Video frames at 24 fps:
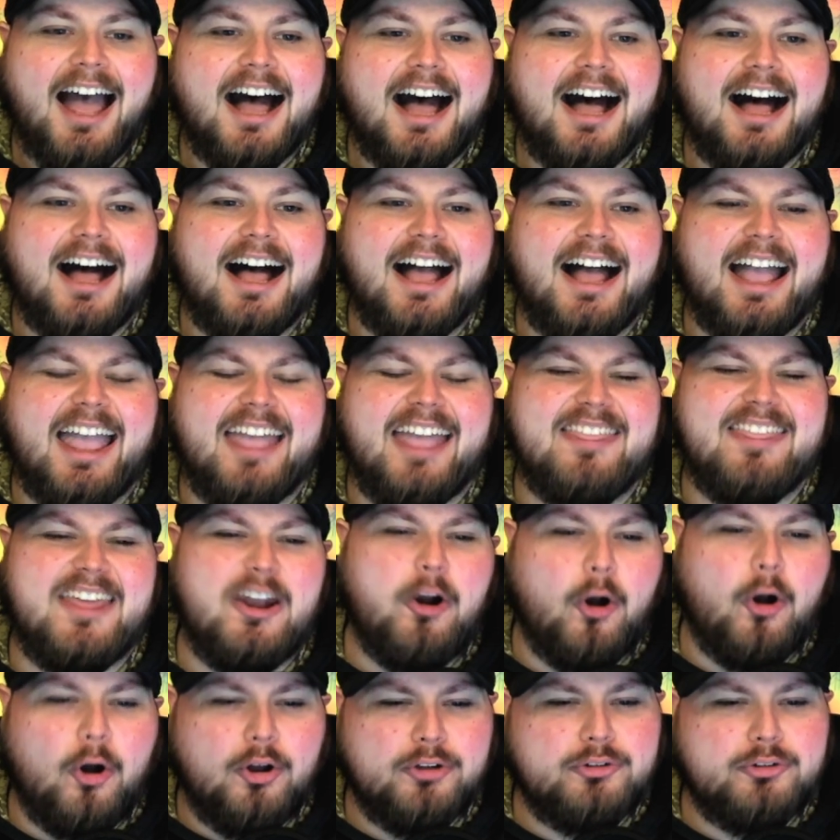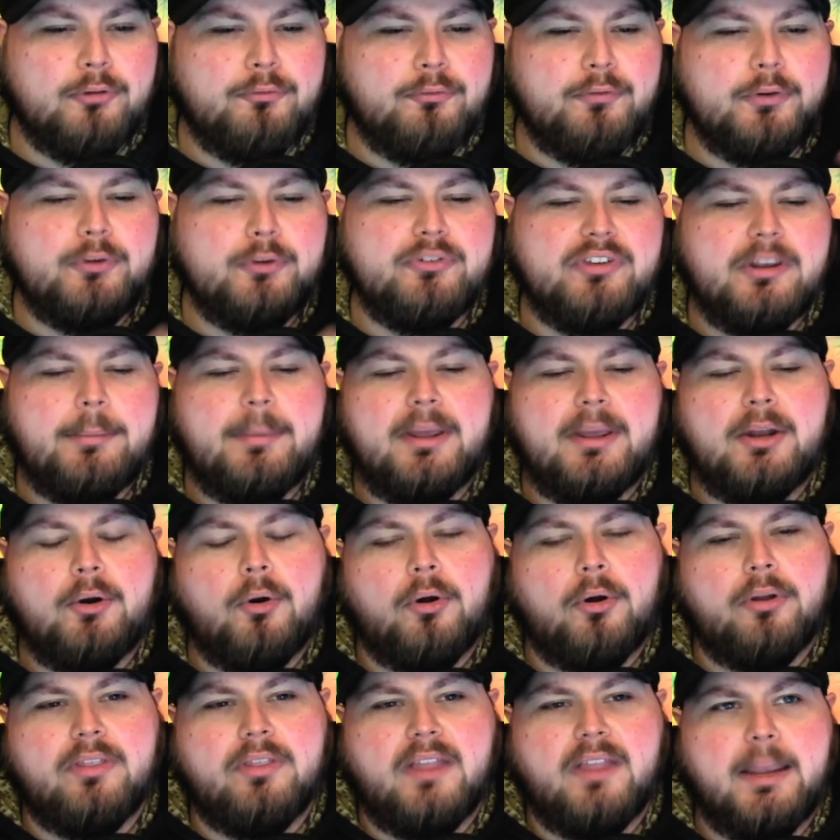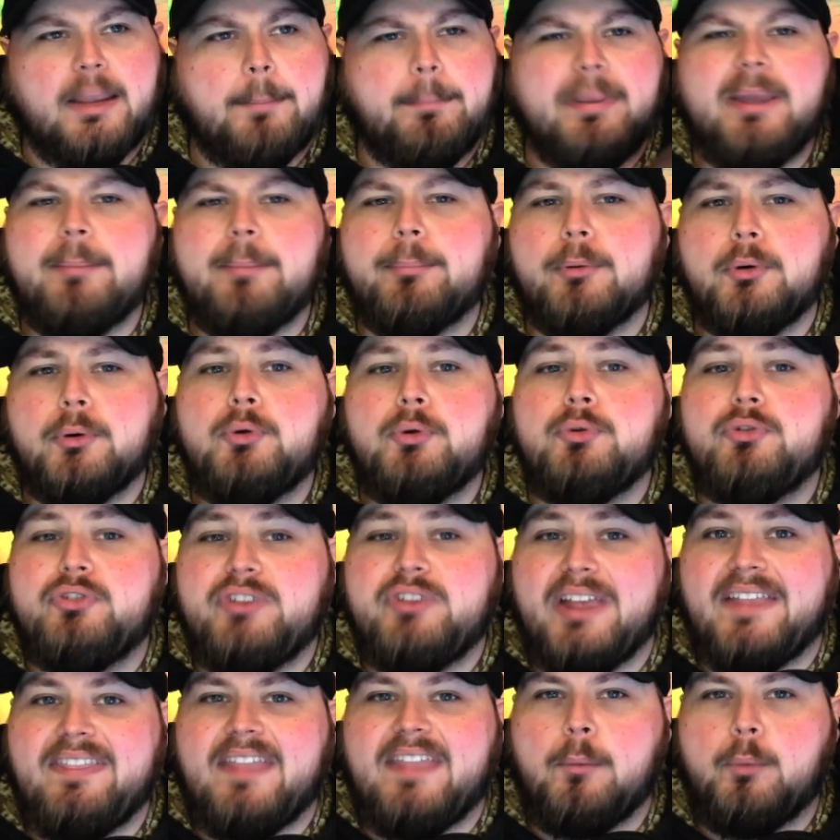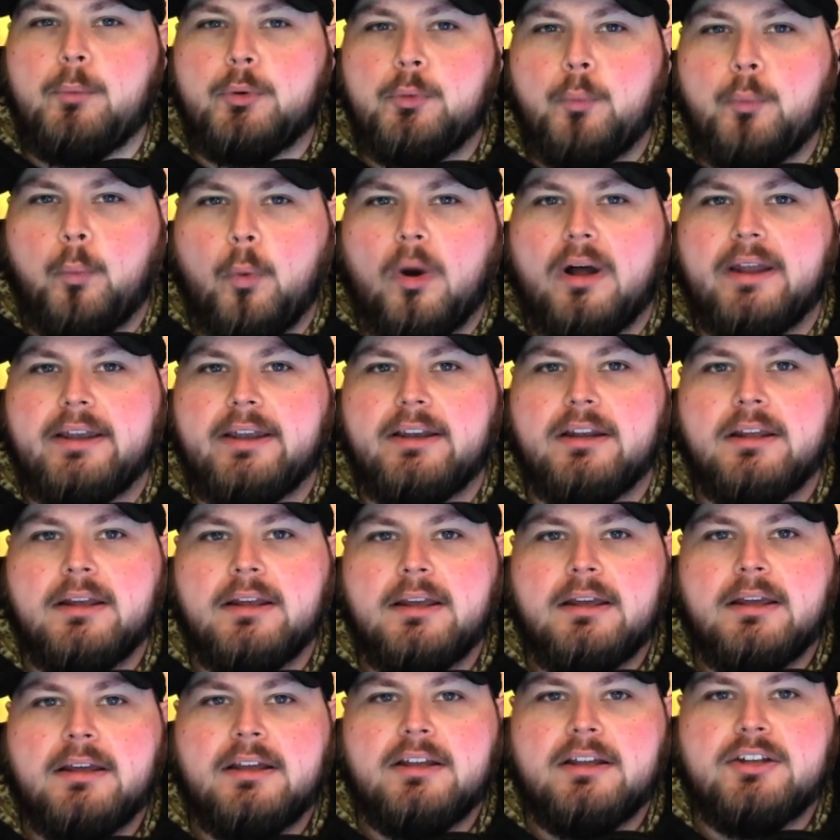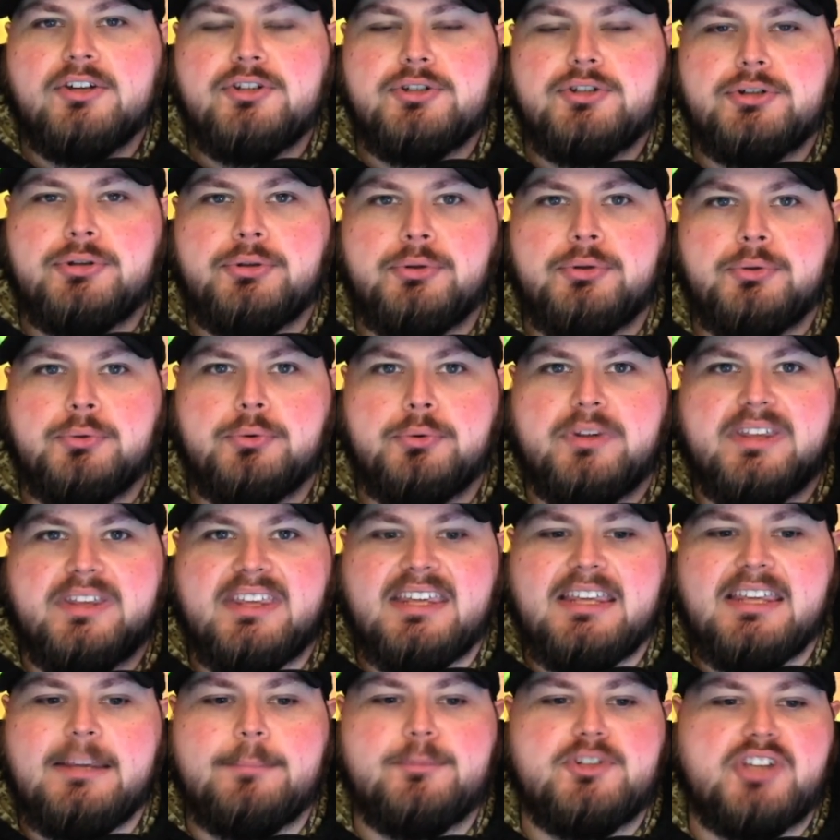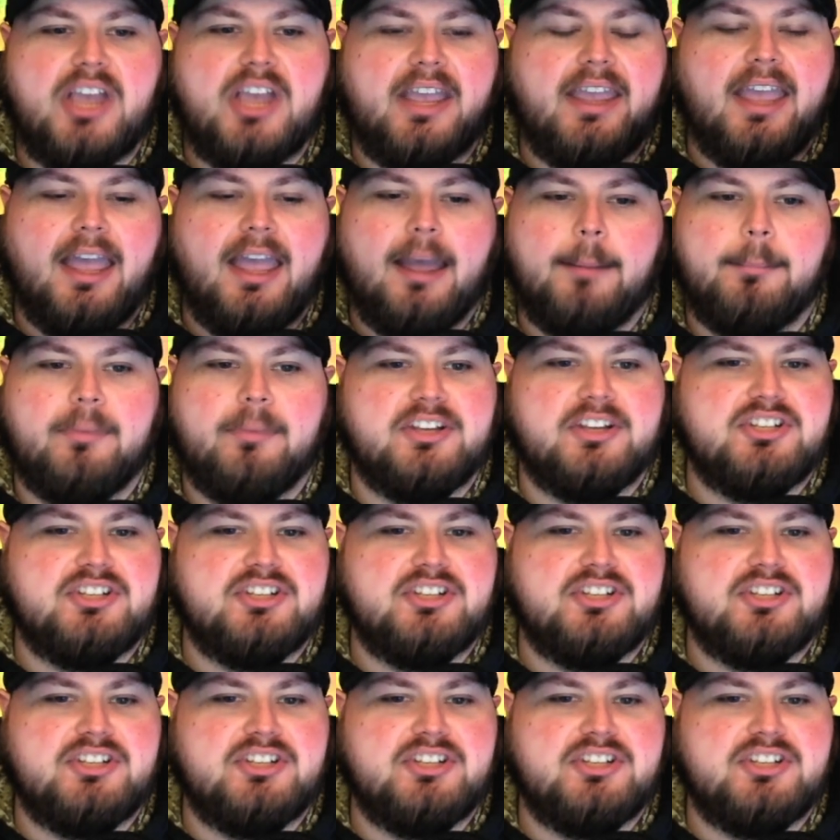And then also fills him in on, like, people who said they would want to keep JM.